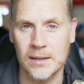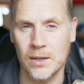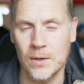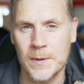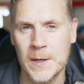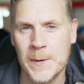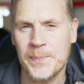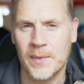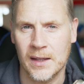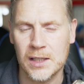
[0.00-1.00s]
So
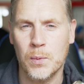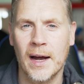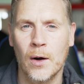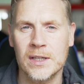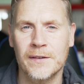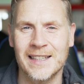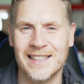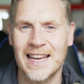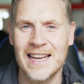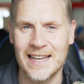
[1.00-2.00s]
that's why I always feel
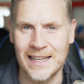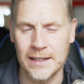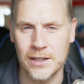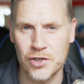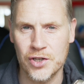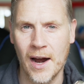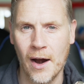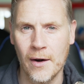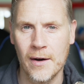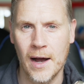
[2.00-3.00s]
it's key to
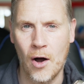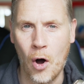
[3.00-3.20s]
share